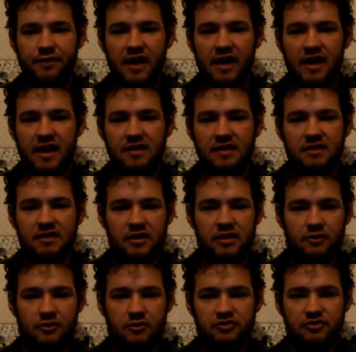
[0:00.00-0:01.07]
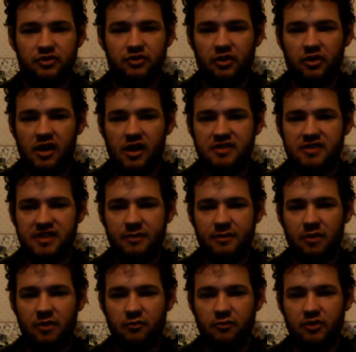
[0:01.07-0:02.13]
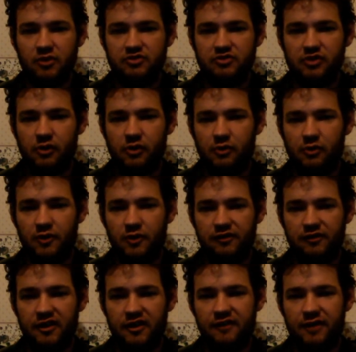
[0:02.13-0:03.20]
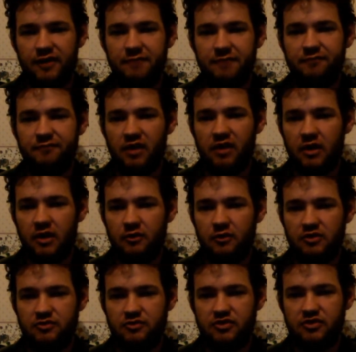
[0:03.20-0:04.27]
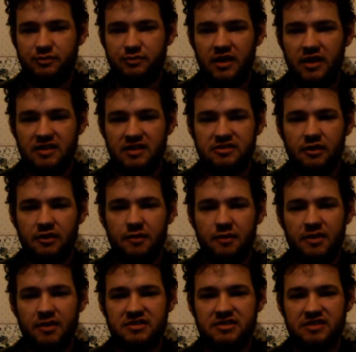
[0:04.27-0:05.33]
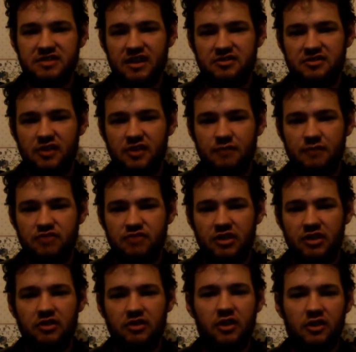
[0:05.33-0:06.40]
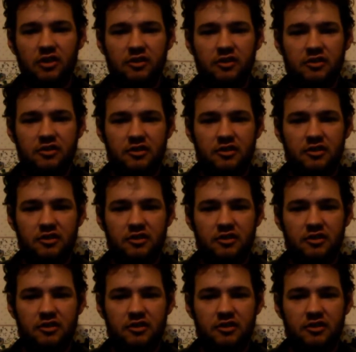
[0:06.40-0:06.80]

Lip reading: that was not examined was not worth living, which was meaning someone must take time to look